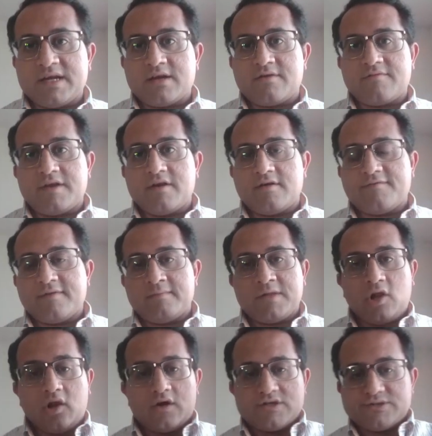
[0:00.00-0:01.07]
my career, from
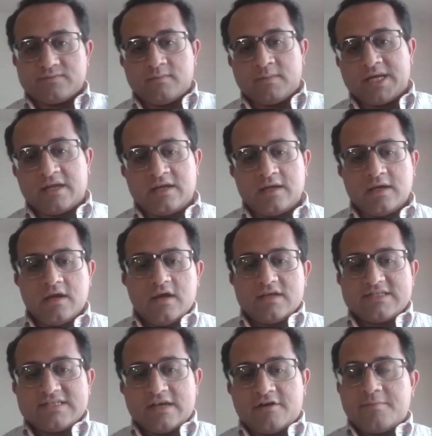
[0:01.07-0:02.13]
the large money
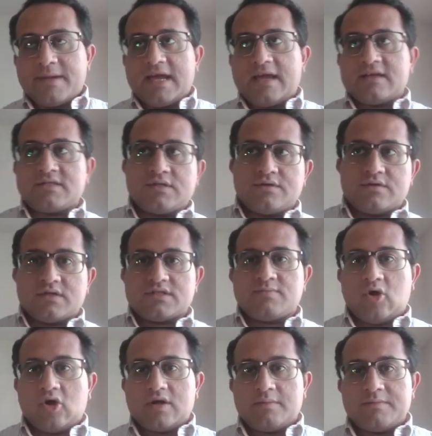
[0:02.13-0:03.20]
center banks to the
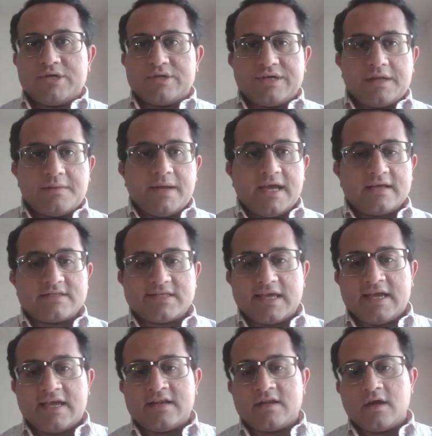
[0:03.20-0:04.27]
small community banks.
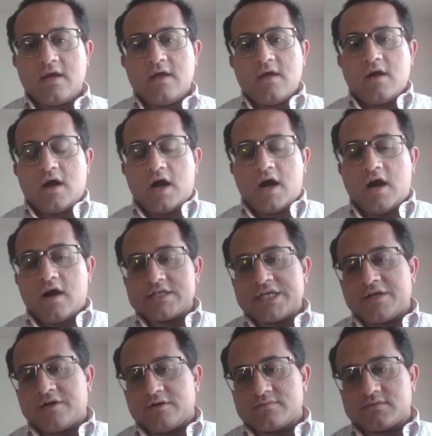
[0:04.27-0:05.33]
And
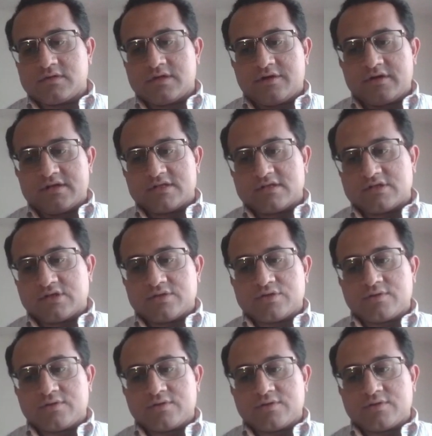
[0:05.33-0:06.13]
there's a